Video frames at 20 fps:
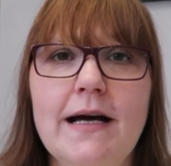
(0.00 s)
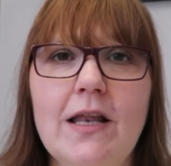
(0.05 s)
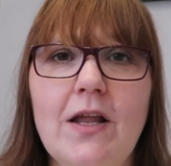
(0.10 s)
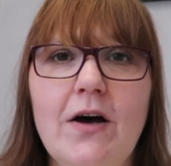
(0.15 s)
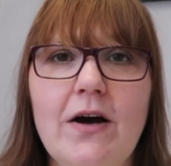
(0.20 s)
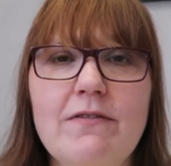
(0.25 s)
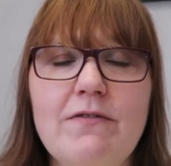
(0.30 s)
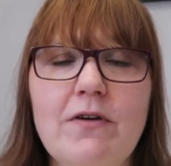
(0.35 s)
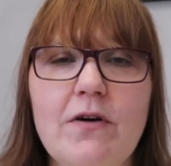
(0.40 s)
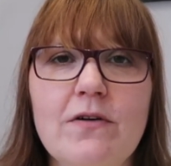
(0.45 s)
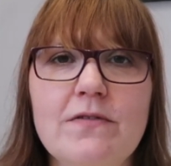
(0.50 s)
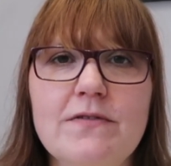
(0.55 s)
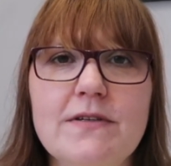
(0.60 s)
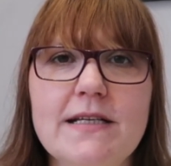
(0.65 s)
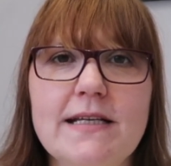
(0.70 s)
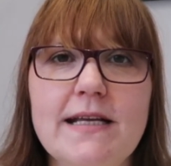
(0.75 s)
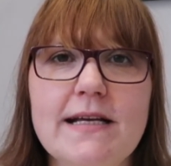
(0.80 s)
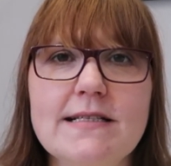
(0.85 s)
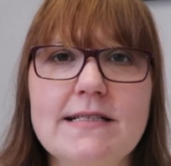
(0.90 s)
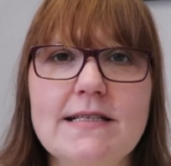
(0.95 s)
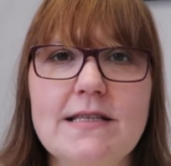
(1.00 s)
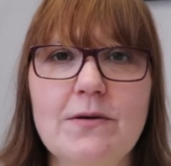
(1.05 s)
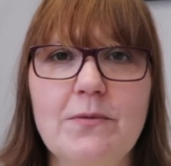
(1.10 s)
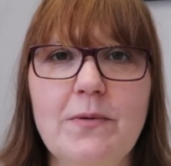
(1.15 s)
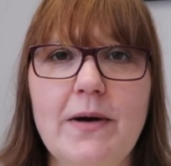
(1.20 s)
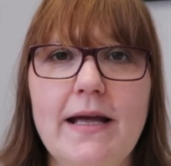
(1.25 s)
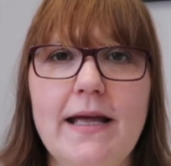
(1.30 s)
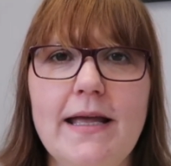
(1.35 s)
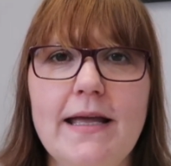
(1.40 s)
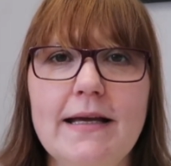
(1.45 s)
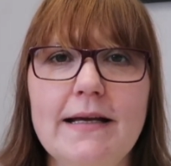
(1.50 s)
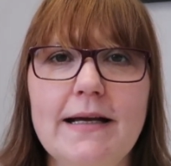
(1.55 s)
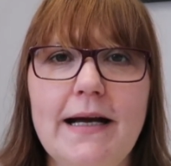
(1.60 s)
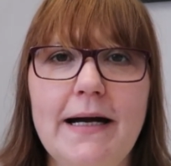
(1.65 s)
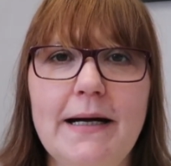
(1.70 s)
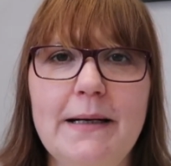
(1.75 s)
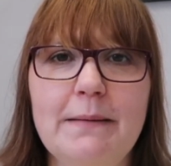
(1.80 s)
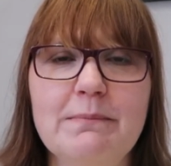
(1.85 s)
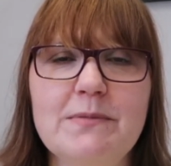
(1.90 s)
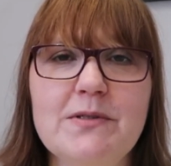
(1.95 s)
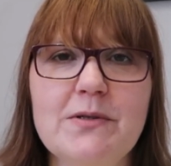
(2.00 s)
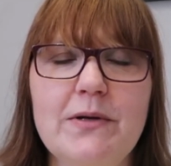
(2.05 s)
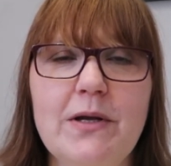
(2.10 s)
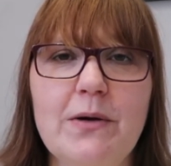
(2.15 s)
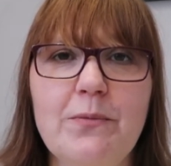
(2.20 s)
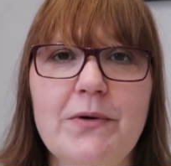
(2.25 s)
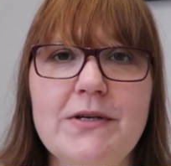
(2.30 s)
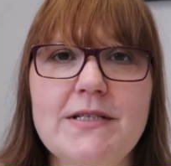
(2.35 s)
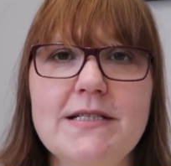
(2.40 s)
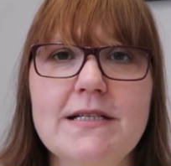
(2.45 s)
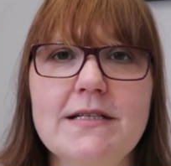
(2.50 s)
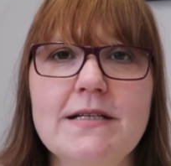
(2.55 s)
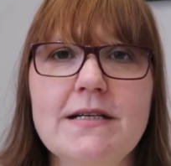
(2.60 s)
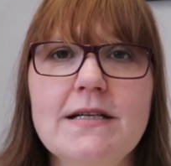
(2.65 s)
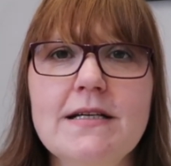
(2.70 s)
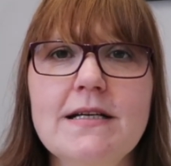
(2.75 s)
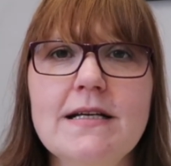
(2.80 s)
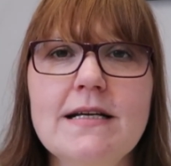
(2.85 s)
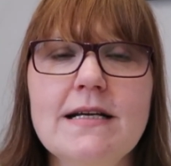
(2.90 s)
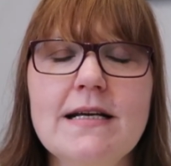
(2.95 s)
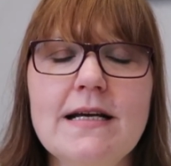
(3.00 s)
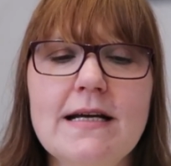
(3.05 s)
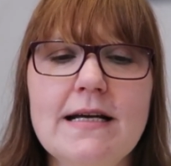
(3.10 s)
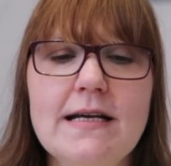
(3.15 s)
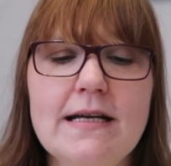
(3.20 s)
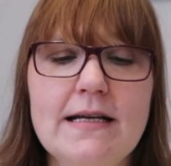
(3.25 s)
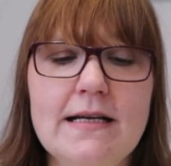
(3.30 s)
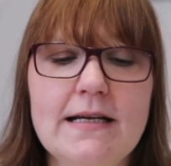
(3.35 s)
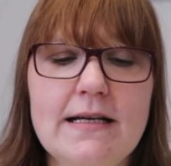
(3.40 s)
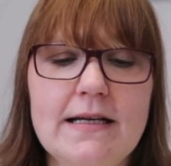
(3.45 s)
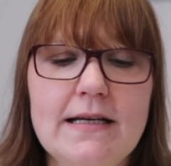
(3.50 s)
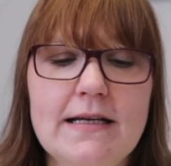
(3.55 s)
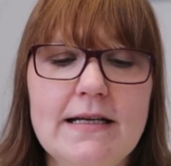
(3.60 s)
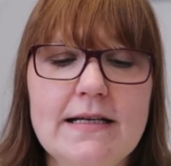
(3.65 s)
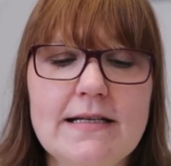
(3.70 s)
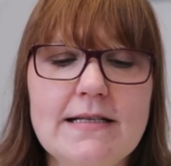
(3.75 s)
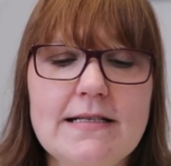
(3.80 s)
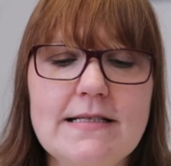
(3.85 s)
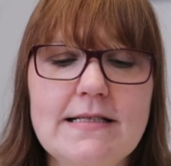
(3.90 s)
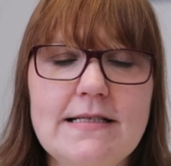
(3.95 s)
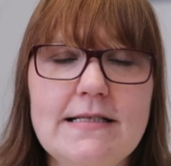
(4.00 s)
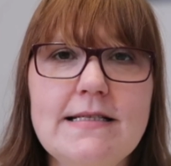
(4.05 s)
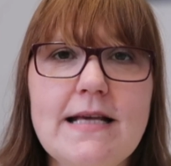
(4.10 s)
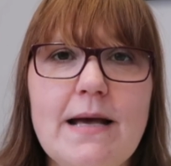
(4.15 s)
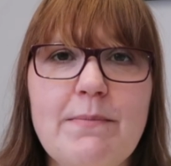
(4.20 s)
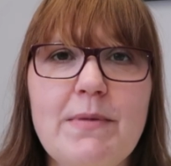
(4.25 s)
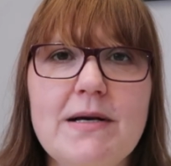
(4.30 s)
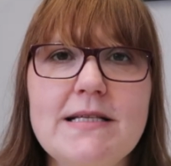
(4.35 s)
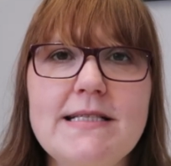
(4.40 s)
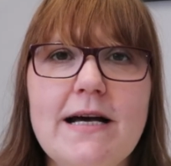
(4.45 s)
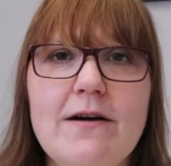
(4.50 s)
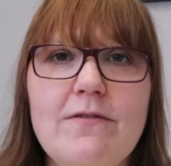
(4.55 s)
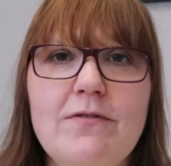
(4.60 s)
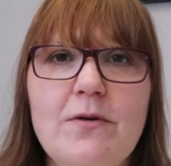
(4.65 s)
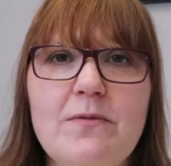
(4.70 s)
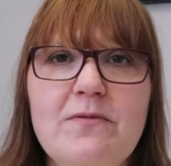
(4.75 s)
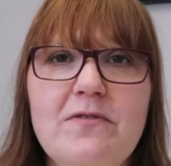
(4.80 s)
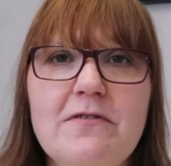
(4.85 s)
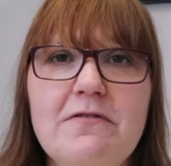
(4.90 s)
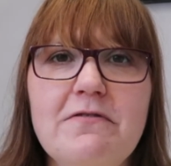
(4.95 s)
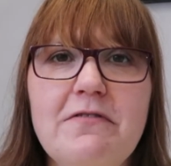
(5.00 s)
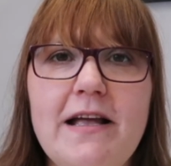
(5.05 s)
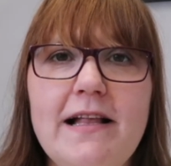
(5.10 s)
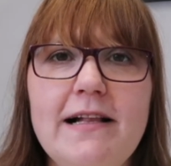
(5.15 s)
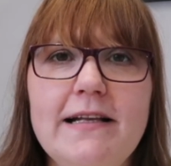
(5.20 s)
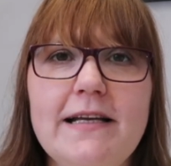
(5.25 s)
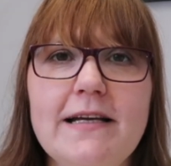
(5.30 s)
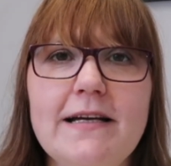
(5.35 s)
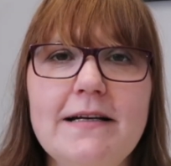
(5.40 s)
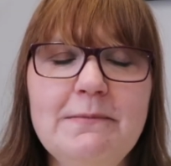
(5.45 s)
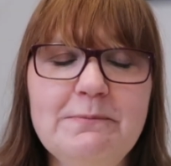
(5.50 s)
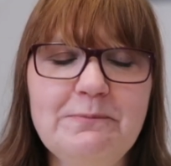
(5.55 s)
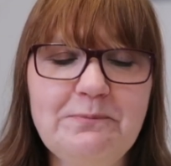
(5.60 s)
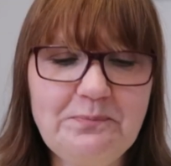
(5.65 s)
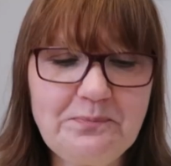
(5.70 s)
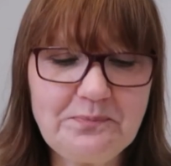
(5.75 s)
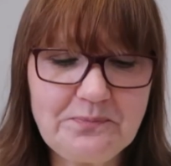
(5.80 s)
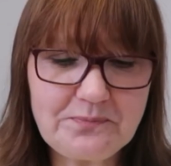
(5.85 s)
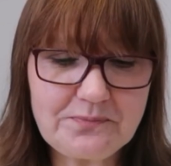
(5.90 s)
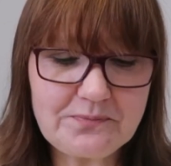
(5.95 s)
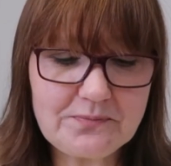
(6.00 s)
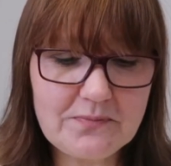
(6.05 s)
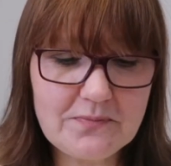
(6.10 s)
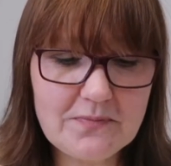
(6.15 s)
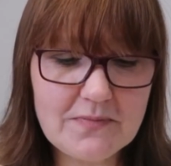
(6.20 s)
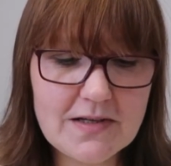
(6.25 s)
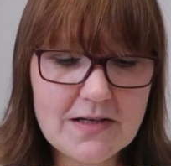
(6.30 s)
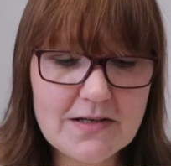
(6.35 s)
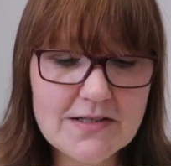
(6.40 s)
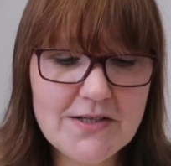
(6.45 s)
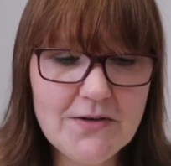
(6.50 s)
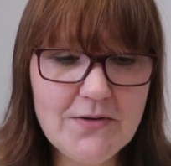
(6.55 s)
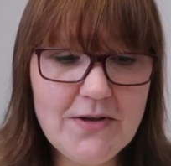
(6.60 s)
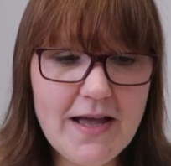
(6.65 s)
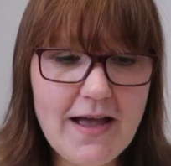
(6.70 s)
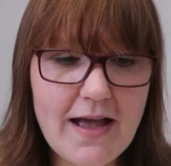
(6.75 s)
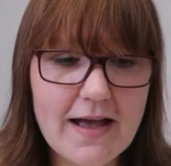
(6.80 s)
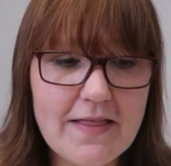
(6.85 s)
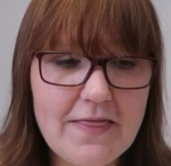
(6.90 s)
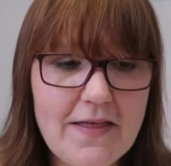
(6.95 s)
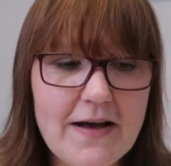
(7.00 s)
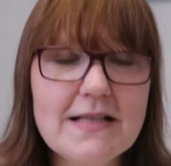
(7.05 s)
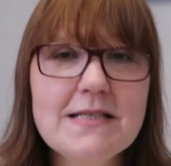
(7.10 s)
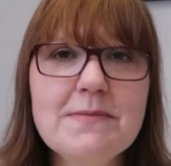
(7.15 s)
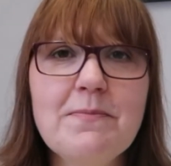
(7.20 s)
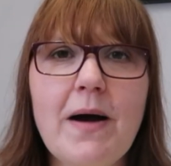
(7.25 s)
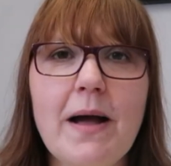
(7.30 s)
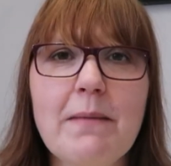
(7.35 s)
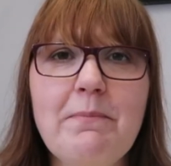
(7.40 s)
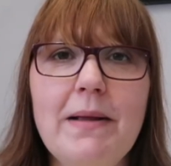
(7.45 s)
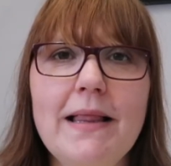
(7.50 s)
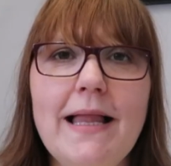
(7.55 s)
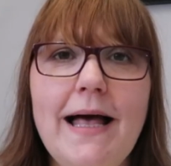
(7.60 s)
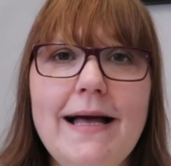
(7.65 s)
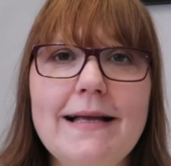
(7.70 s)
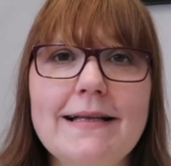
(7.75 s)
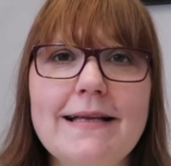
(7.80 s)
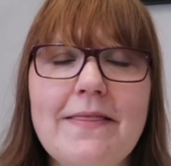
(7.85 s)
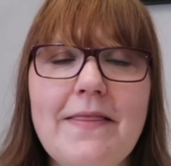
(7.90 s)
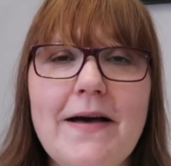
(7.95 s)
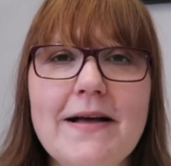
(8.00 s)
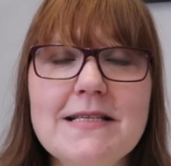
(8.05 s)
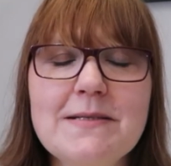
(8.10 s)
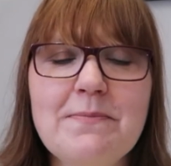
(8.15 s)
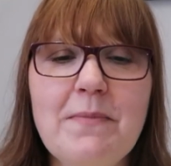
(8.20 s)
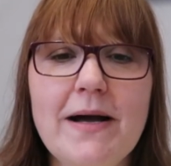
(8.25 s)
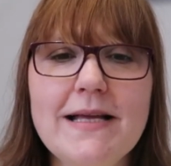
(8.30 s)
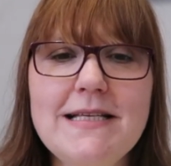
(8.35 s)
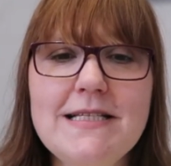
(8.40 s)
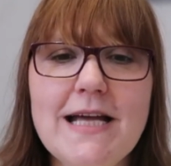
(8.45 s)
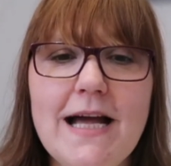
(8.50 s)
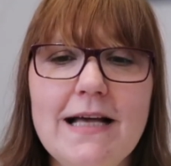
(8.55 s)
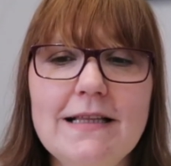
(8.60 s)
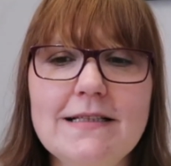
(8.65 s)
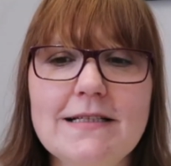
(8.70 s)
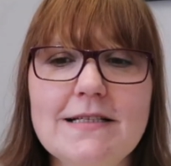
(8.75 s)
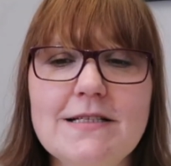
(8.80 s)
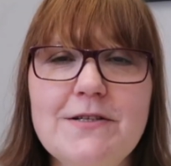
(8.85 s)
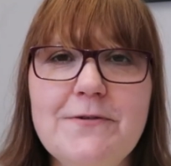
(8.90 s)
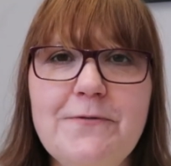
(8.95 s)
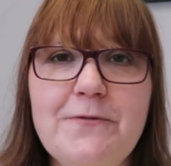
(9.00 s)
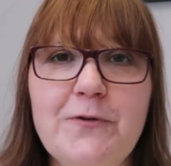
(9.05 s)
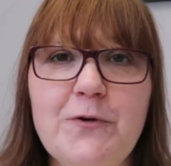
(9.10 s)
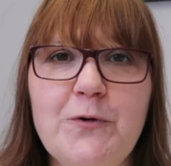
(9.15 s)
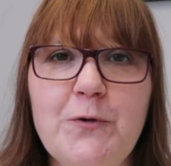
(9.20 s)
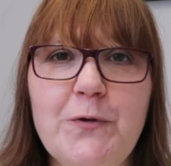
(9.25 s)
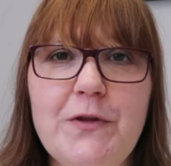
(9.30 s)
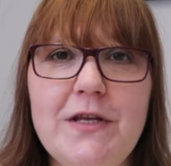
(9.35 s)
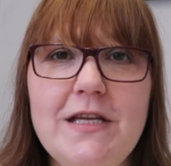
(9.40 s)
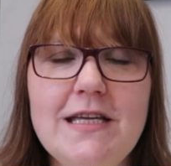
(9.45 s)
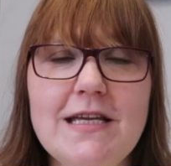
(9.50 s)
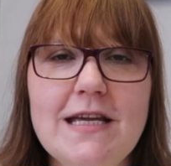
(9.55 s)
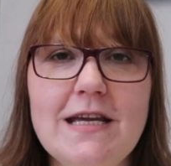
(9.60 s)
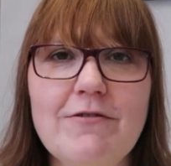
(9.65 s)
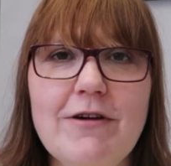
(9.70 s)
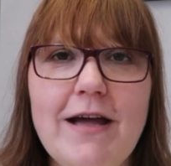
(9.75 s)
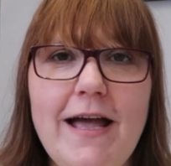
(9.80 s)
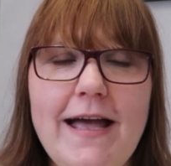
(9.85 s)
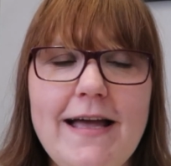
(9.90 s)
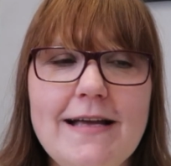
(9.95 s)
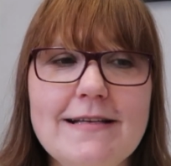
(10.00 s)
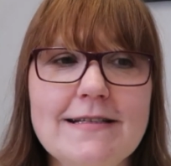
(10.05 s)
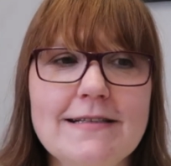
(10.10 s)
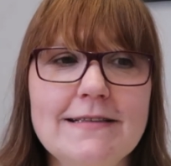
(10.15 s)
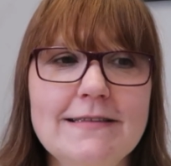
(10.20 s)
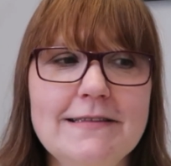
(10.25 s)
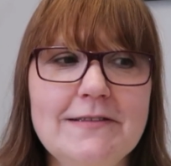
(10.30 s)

life often gets in the way, so I don't want to set myself up for failure. So yeah, that's my plan. That's my challenge for the year ahead.